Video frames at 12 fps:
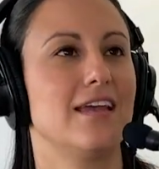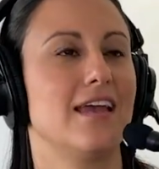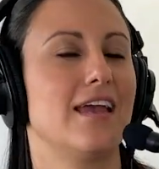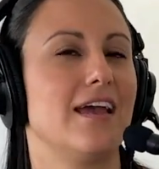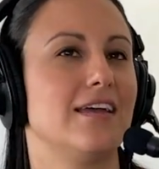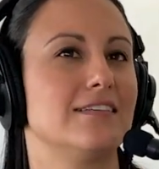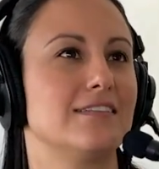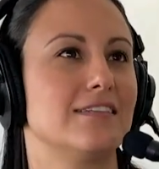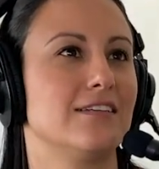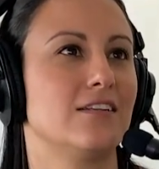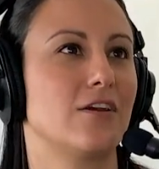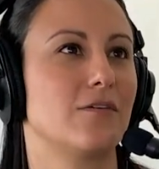And,
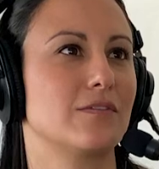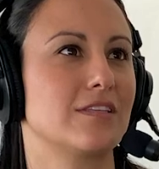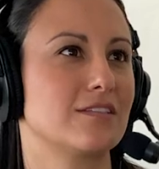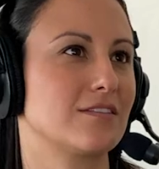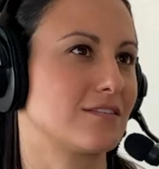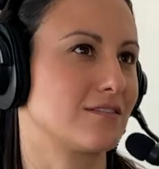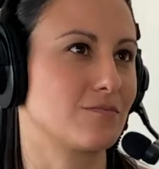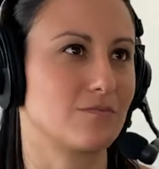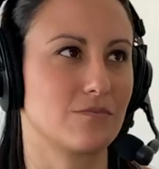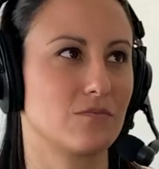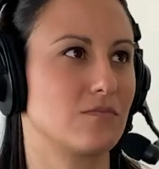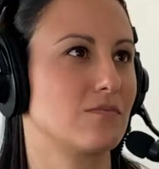you know, this is
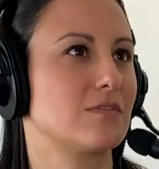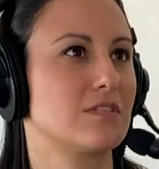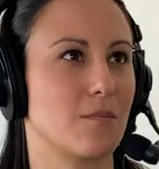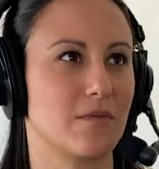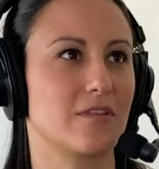some